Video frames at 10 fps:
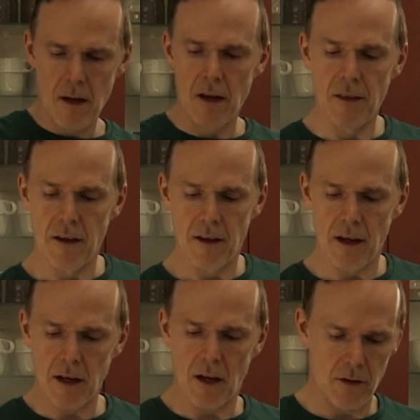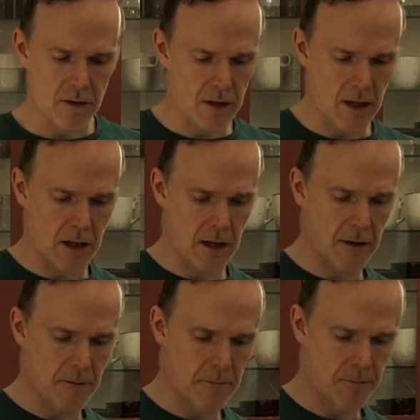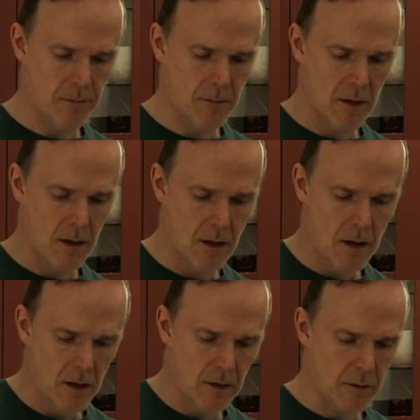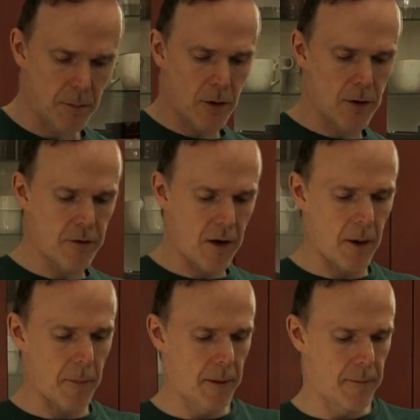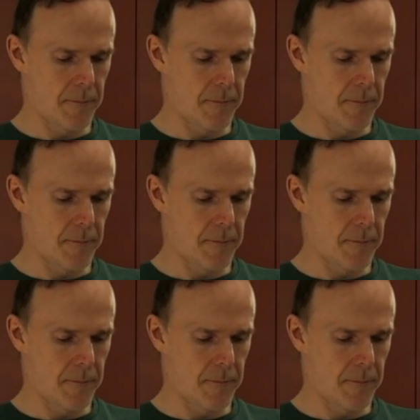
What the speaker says: And then that goes in here to prove up.